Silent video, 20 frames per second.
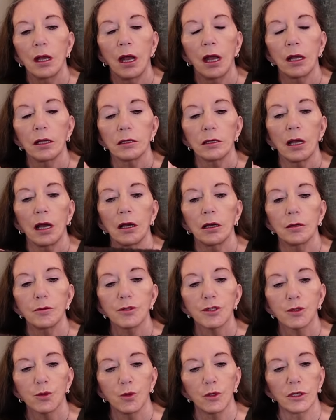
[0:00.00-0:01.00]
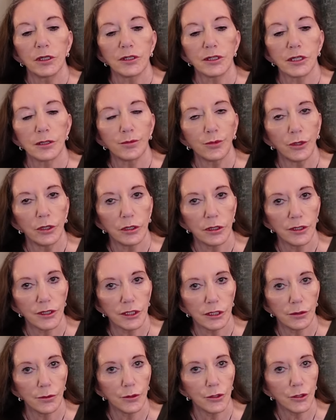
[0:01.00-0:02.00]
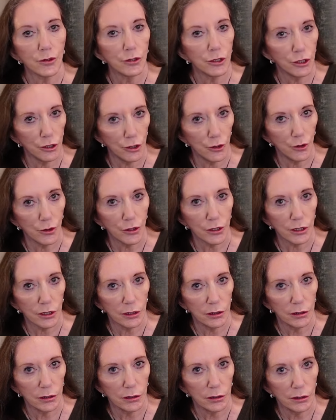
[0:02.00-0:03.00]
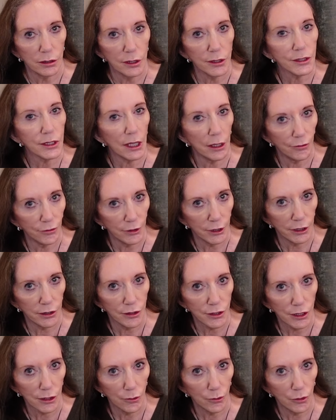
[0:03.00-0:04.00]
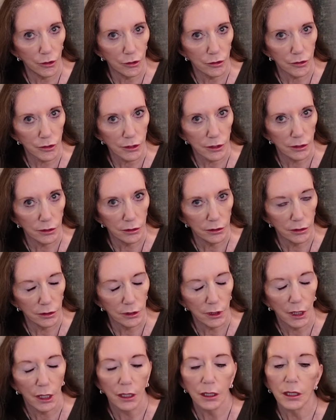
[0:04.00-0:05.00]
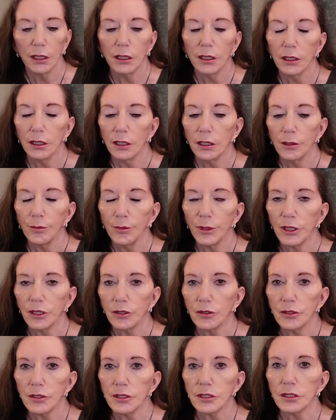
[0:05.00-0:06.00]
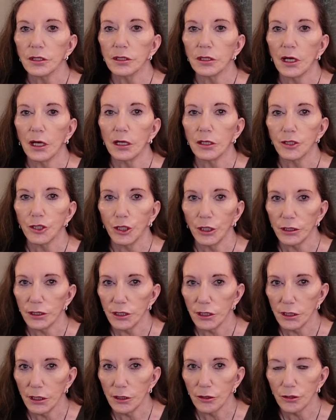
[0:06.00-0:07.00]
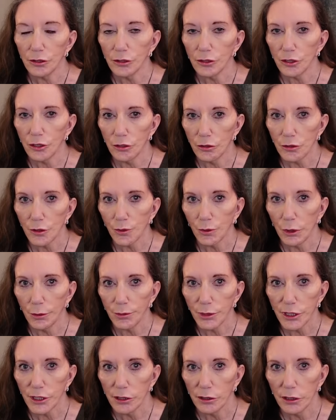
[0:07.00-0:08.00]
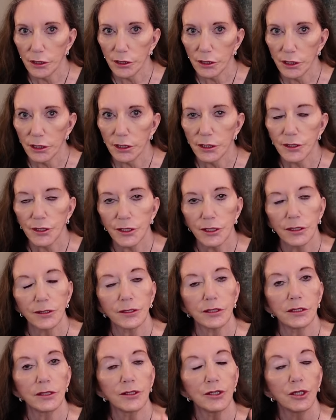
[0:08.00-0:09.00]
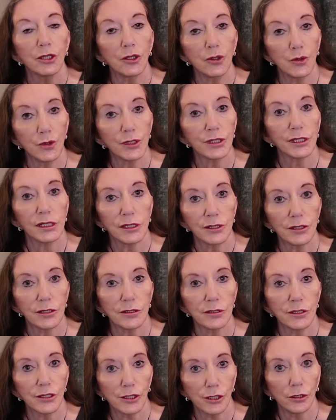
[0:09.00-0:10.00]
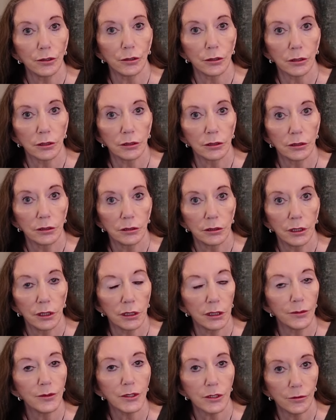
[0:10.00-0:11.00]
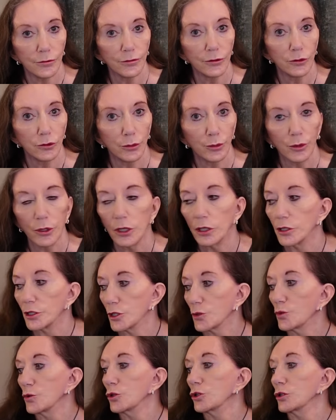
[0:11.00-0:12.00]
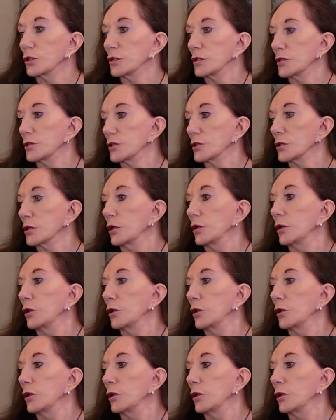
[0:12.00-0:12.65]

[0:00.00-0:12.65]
and I was quite surprised it was reduced as heavily as it was, because I checked it out on the Tods website and it says that it's new season stock, and it was at full price, which is